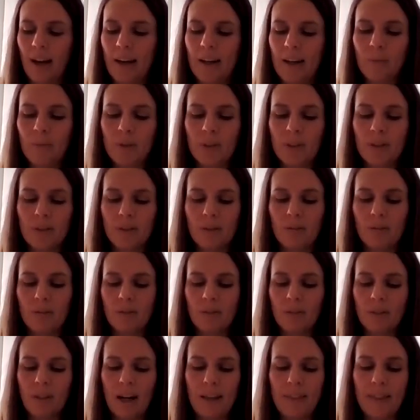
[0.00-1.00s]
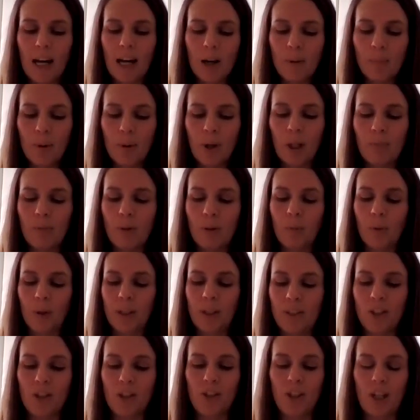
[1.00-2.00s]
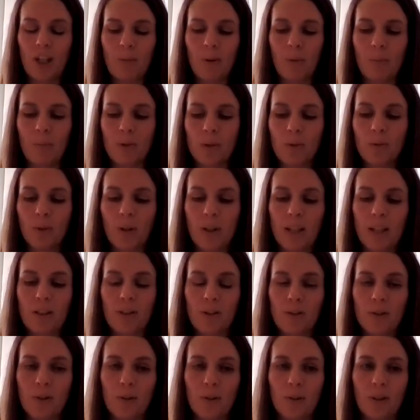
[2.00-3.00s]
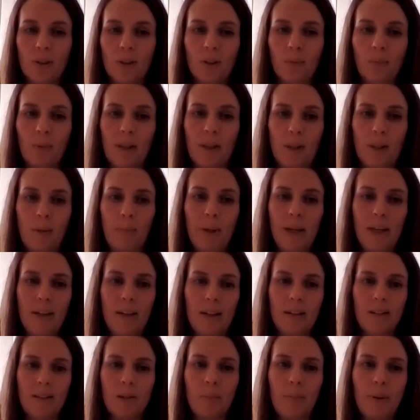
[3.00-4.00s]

And it was, at that point, we wanted to share what was going on in school with the parents.